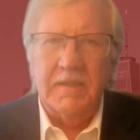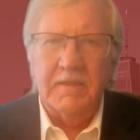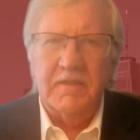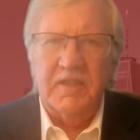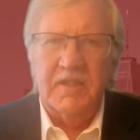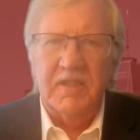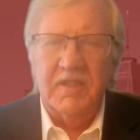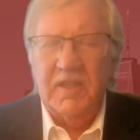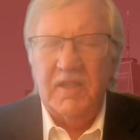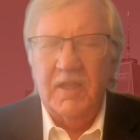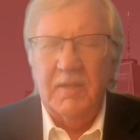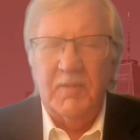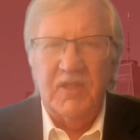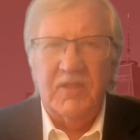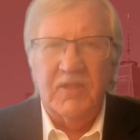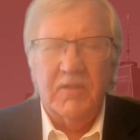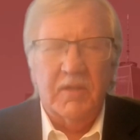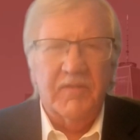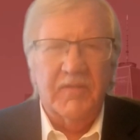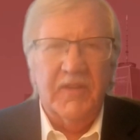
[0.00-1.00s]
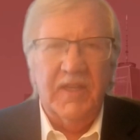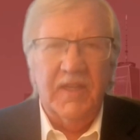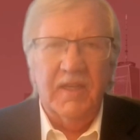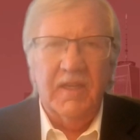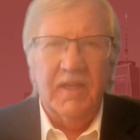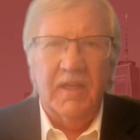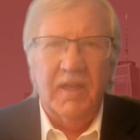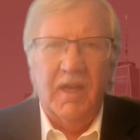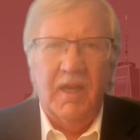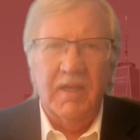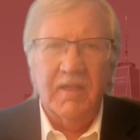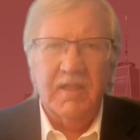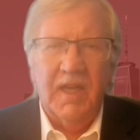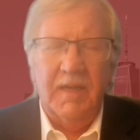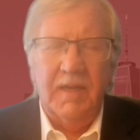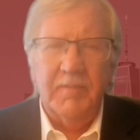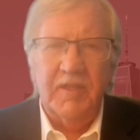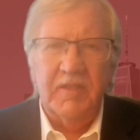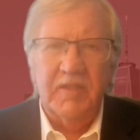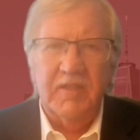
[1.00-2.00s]
She's going to be serving a long
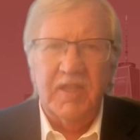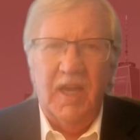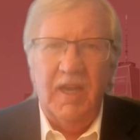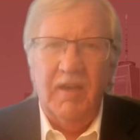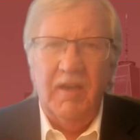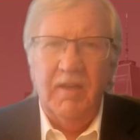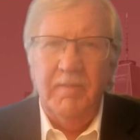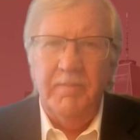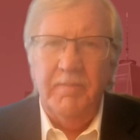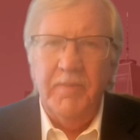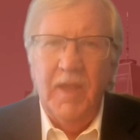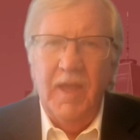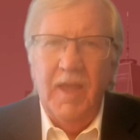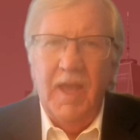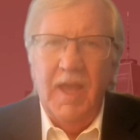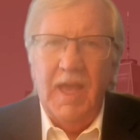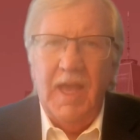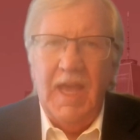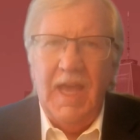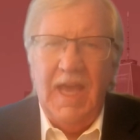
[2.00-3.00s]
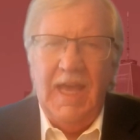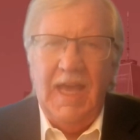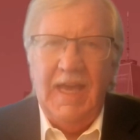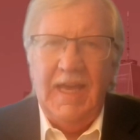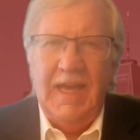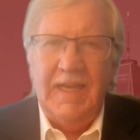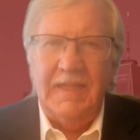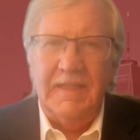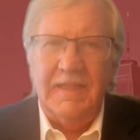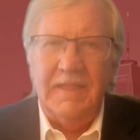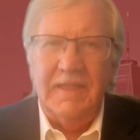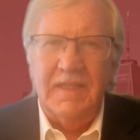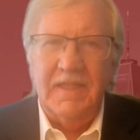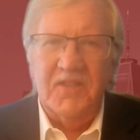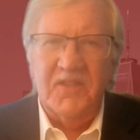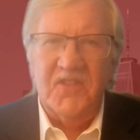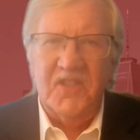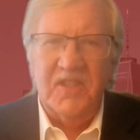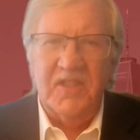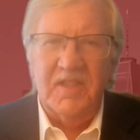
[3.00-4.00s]
time in jail, and
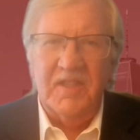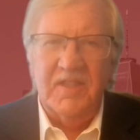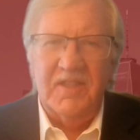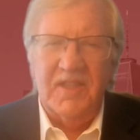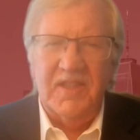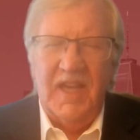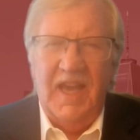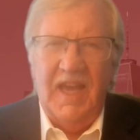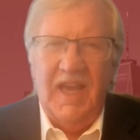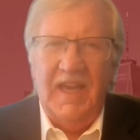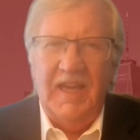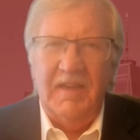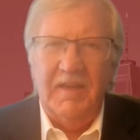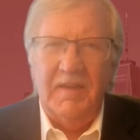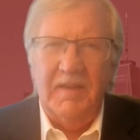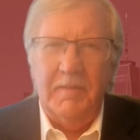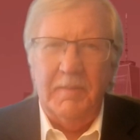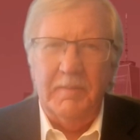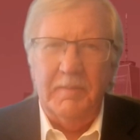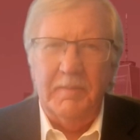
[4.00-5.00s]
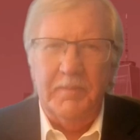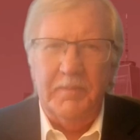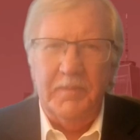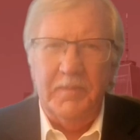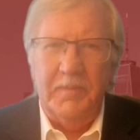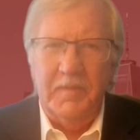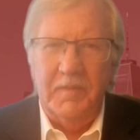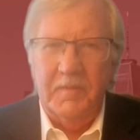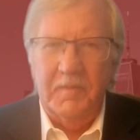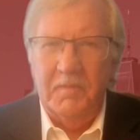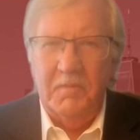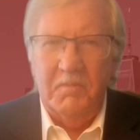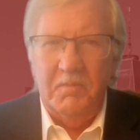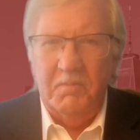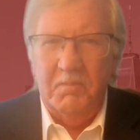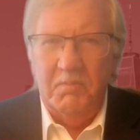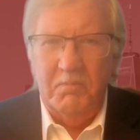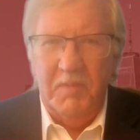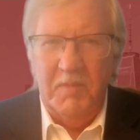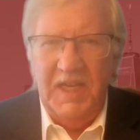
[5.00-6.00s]
this is many
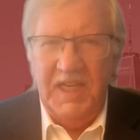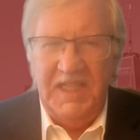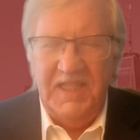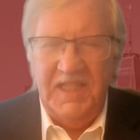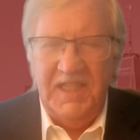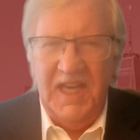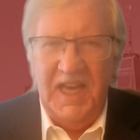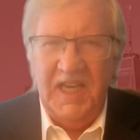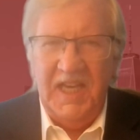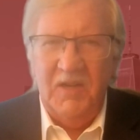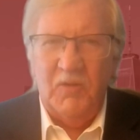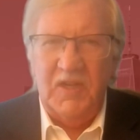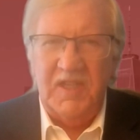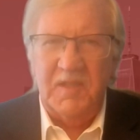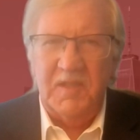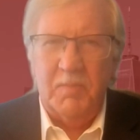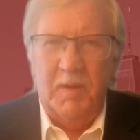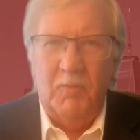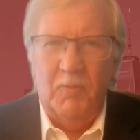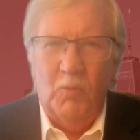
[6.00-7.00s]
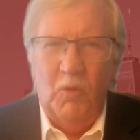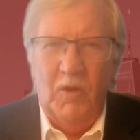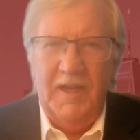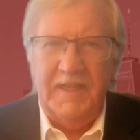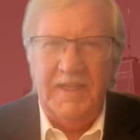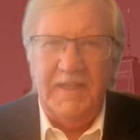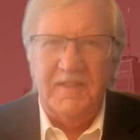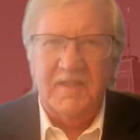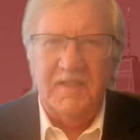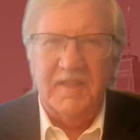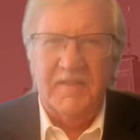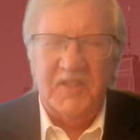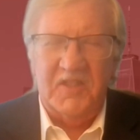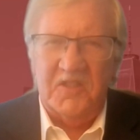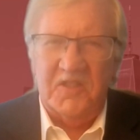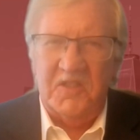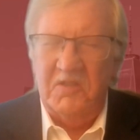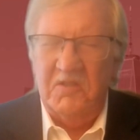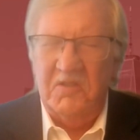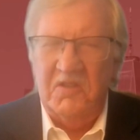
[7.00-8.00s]
takeaways, but one is, if
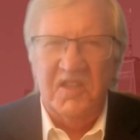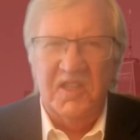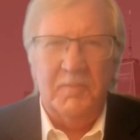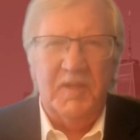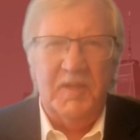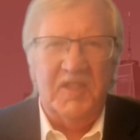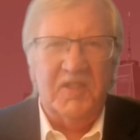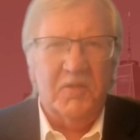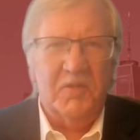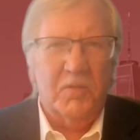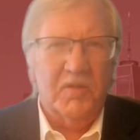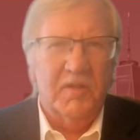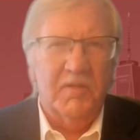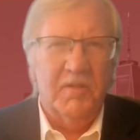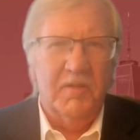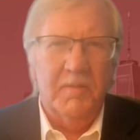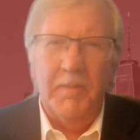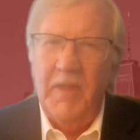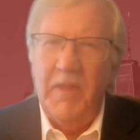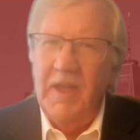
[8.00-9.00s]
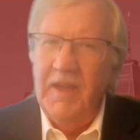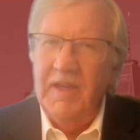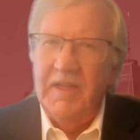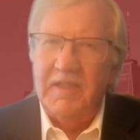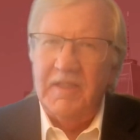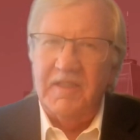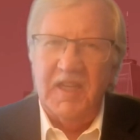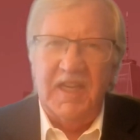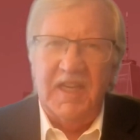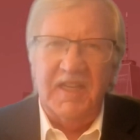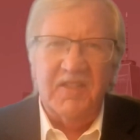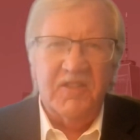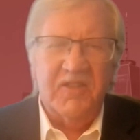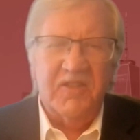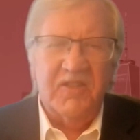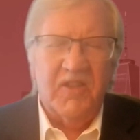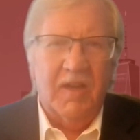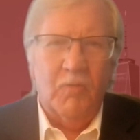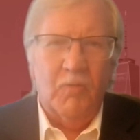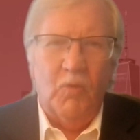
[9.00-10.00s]
it's too good to be true, Chase
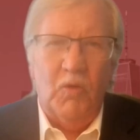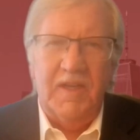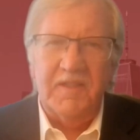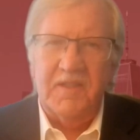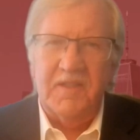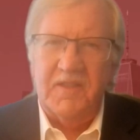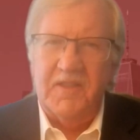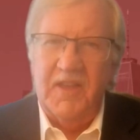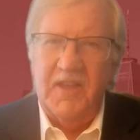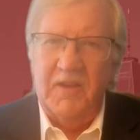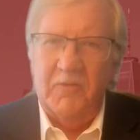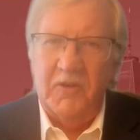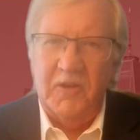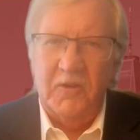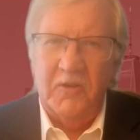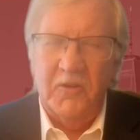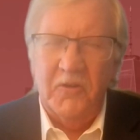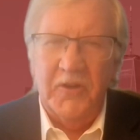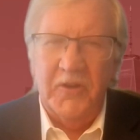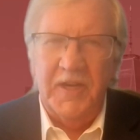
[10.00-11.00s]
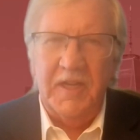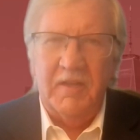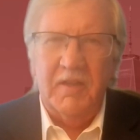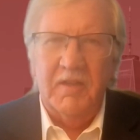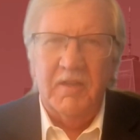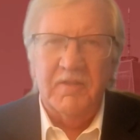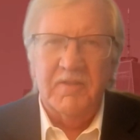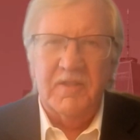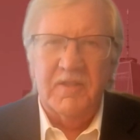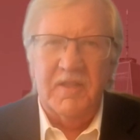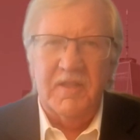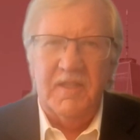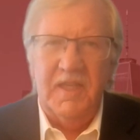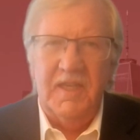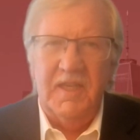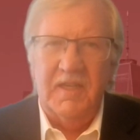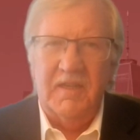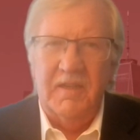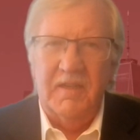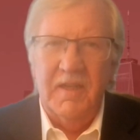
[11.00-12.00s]
thought it was. They were in a hurry to close the
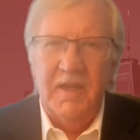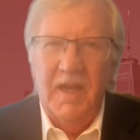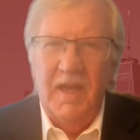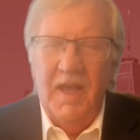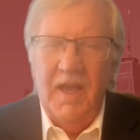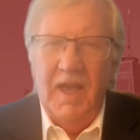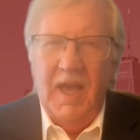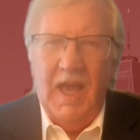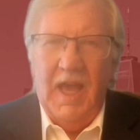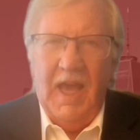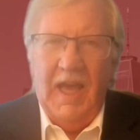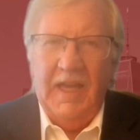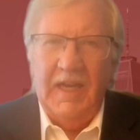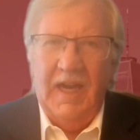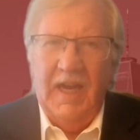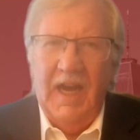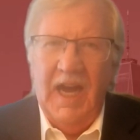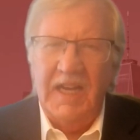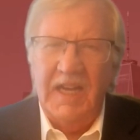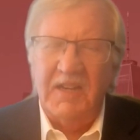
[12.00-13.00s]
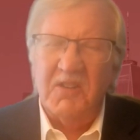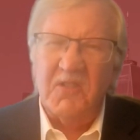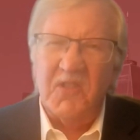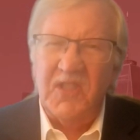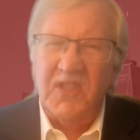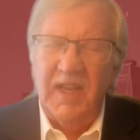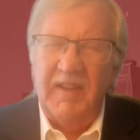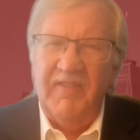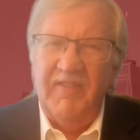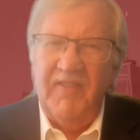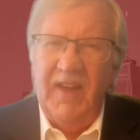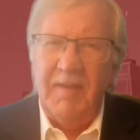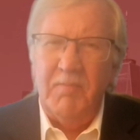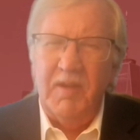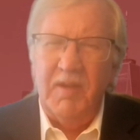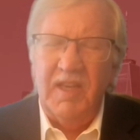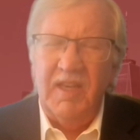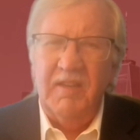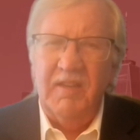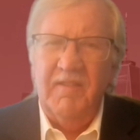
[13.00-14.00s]
deal, and $175
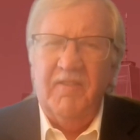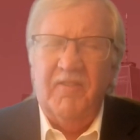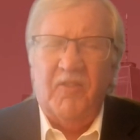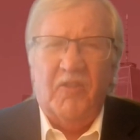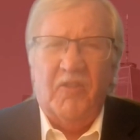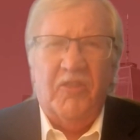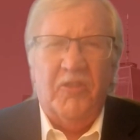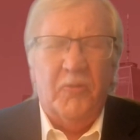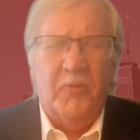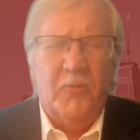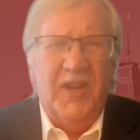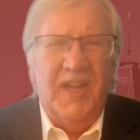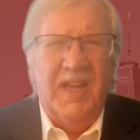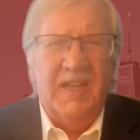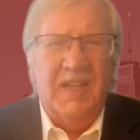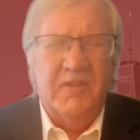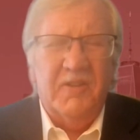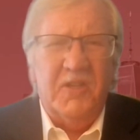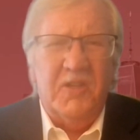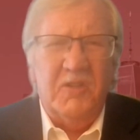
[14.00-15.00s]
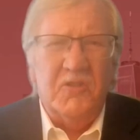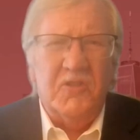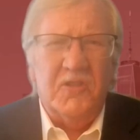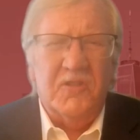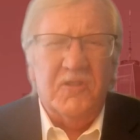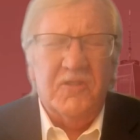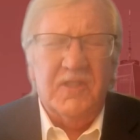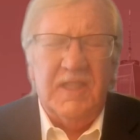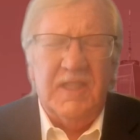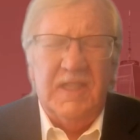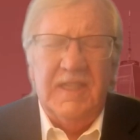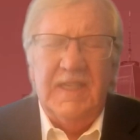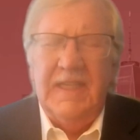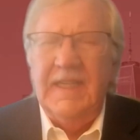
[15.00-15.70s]
million for 300 users